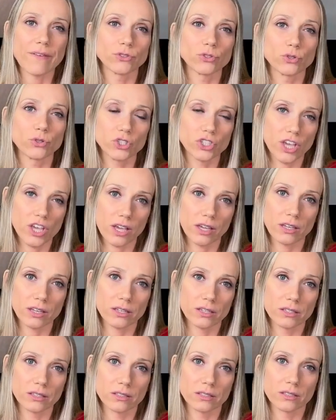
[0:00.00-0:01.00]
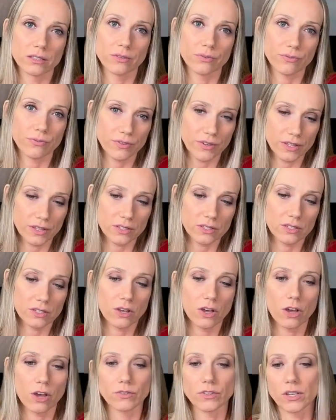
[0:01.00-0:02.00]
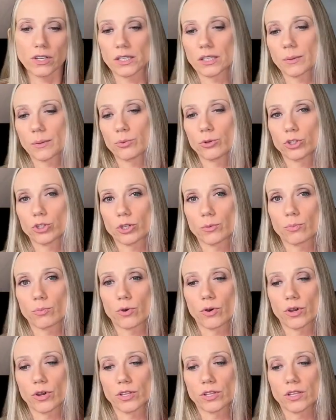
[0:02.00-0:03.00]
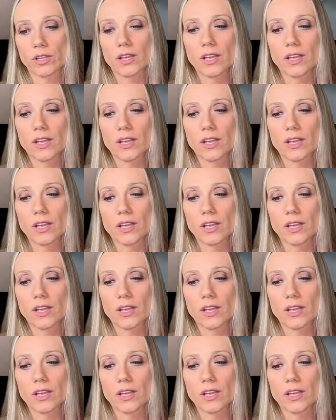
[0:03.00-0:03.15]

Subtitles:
to check the fit of the gutta percha point,